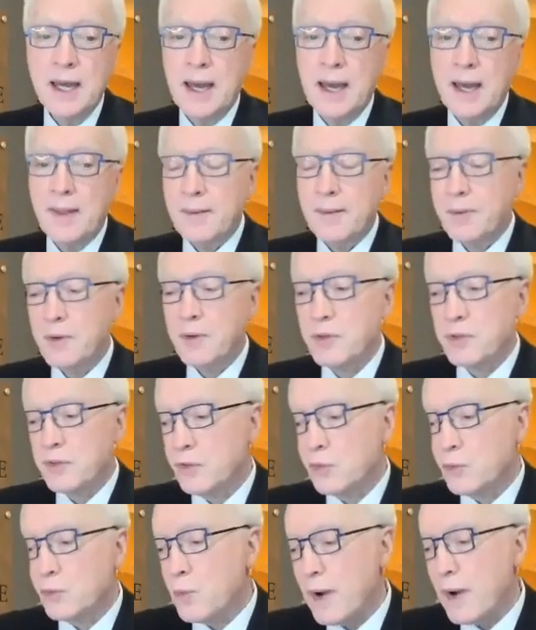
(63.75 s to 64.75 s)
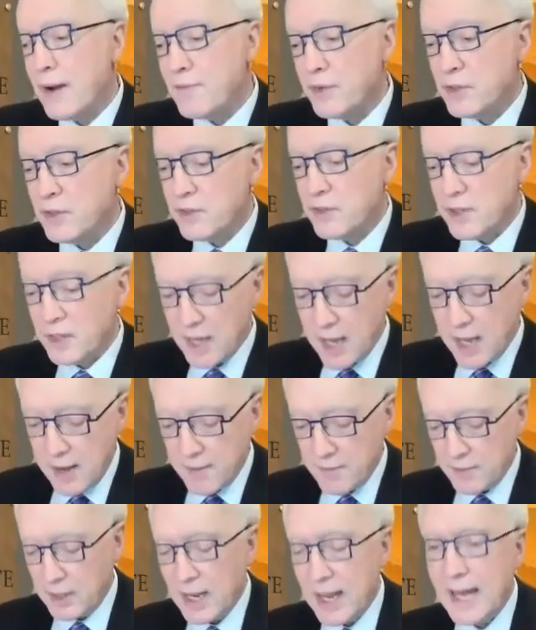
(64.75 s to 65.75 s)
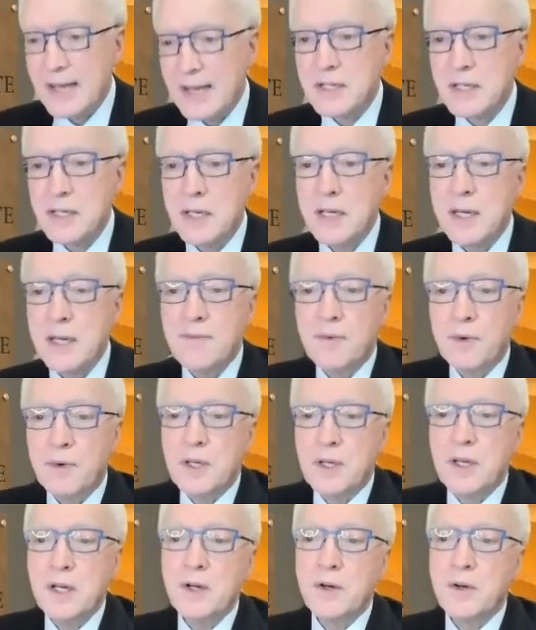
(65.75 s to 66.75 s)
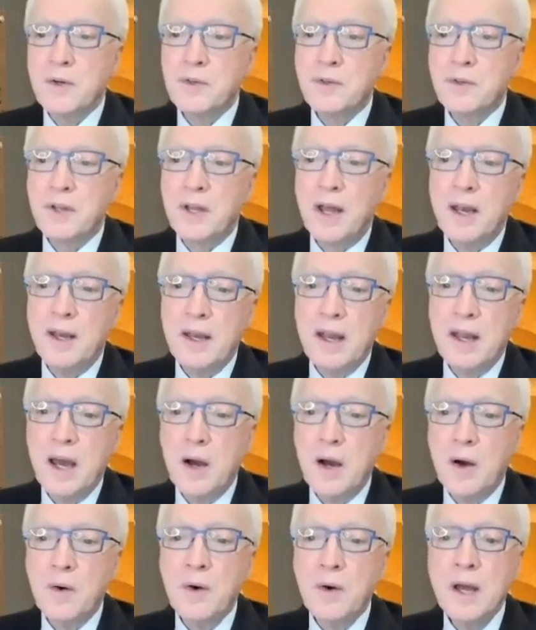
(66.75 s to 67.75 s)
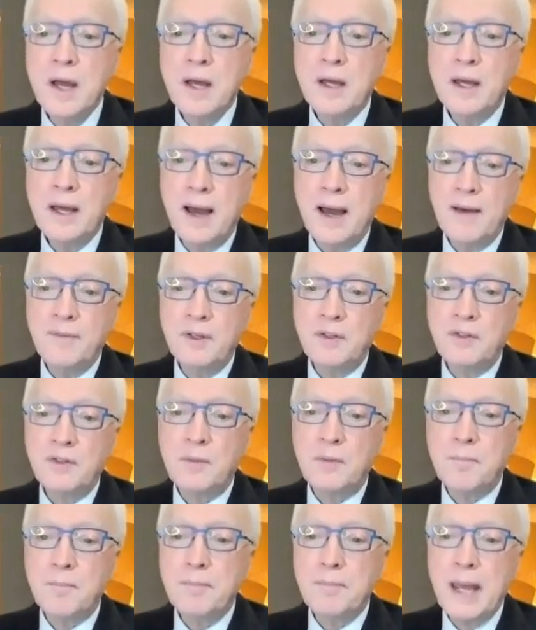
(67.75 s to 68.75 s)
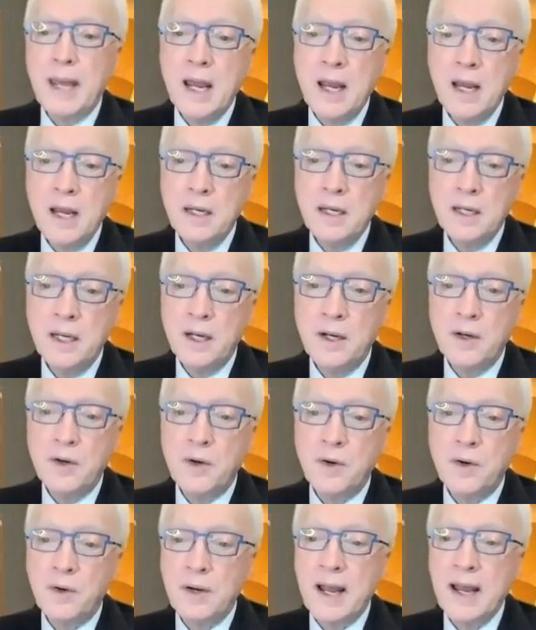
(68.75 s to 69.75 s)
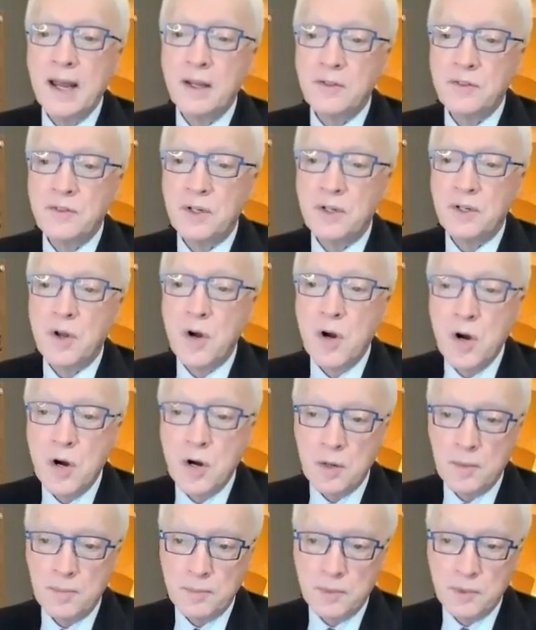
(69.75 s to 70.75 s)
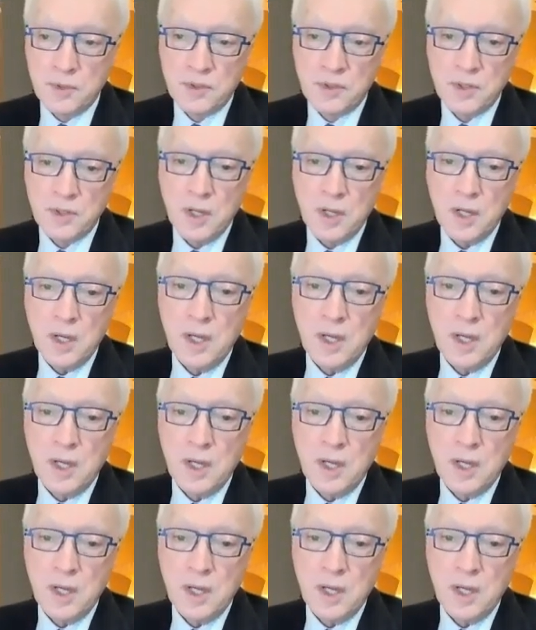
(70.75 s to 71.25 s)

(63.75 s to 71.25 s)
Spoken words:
And the person's referencing having SD for years and now having some pain in her hands and arms.